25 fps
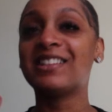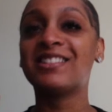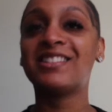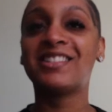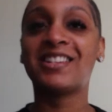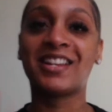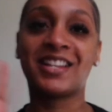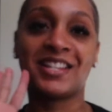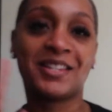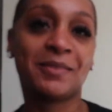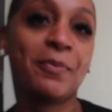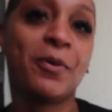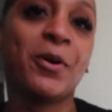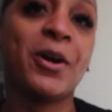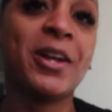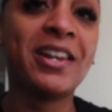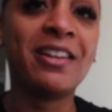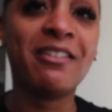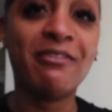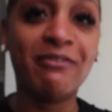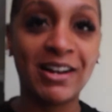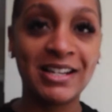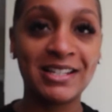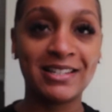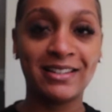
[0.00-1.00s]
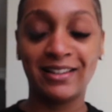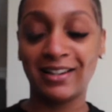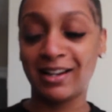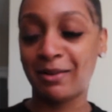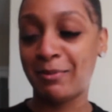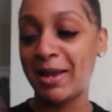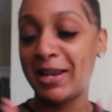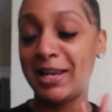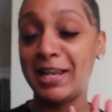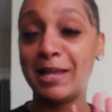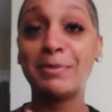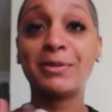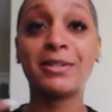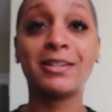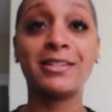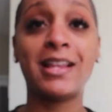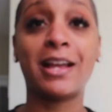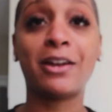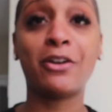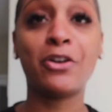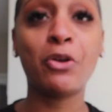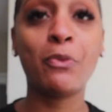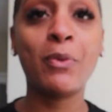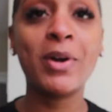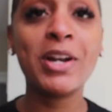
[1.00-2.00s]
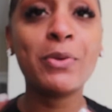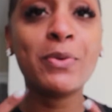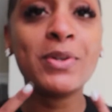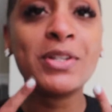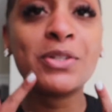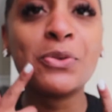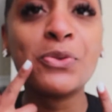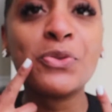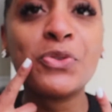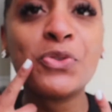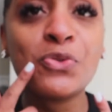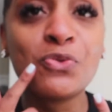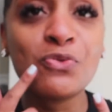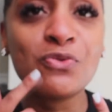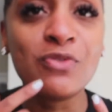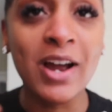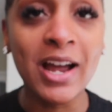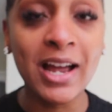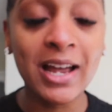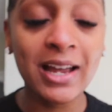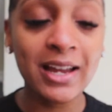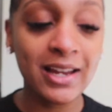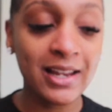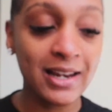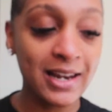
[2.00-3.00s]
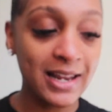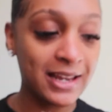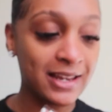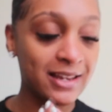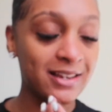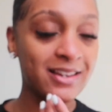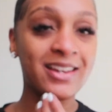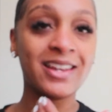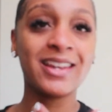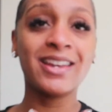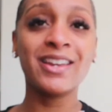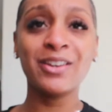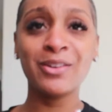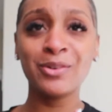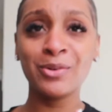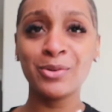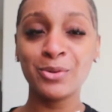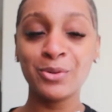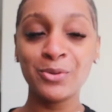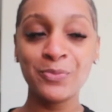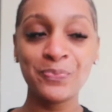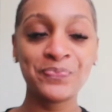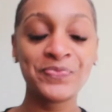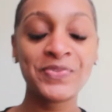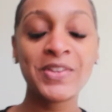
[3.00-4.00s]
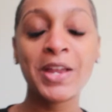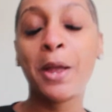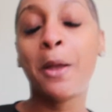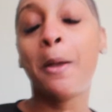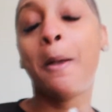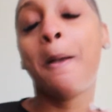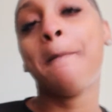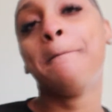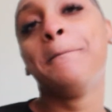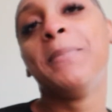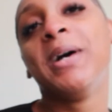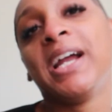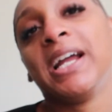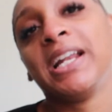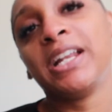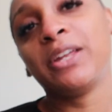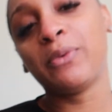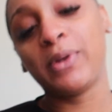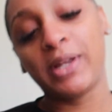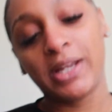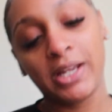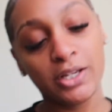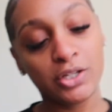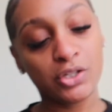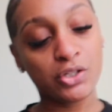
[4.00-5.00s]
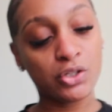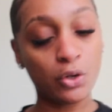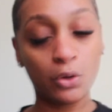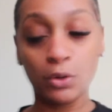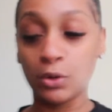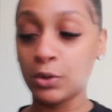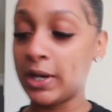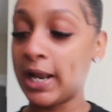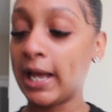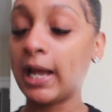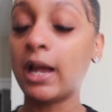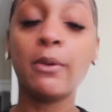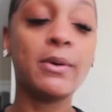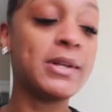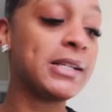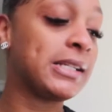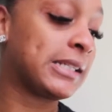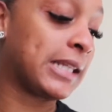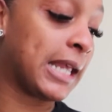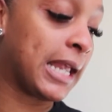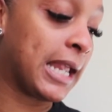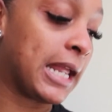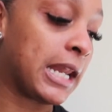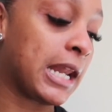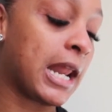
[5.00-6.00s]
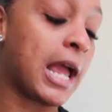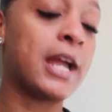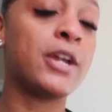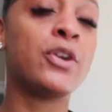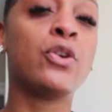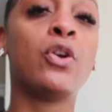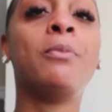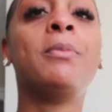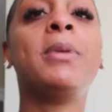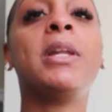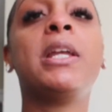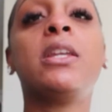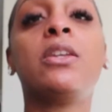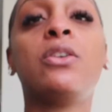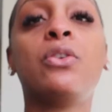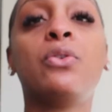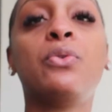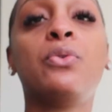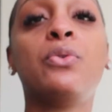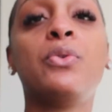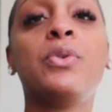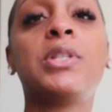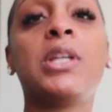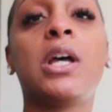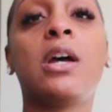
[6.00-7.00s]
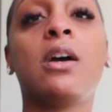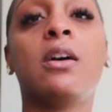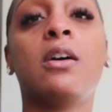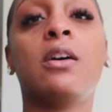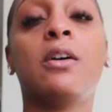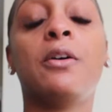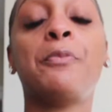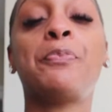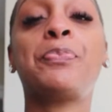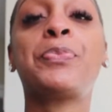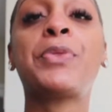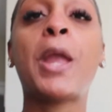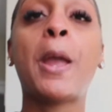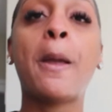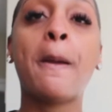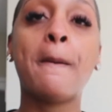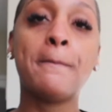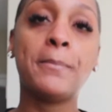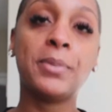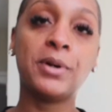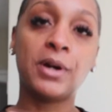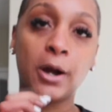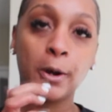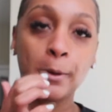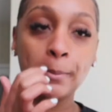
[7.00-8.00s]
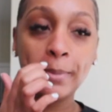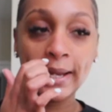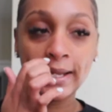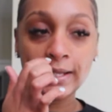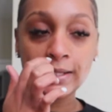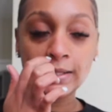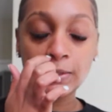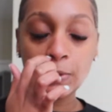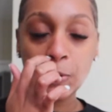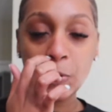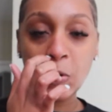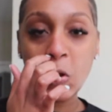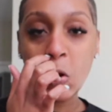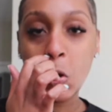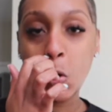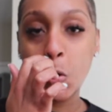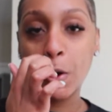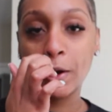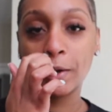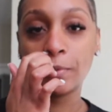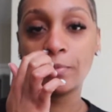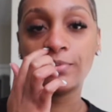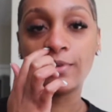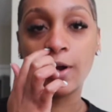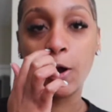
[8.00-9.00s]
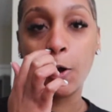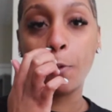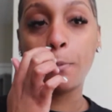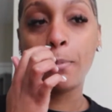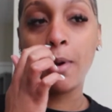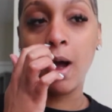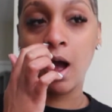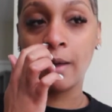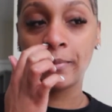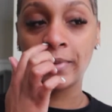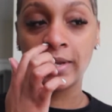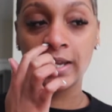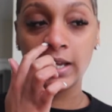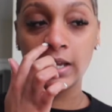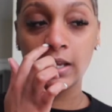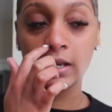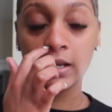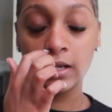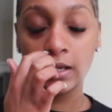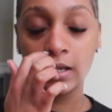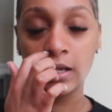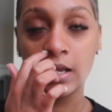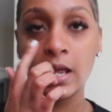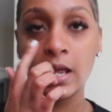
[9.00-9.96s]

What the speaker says: to just put lip Vaseline on my lips because I don't know why they were so dry. Like, ew. But anyway, so like I was saying, I normally use a brow pencil or brow pomade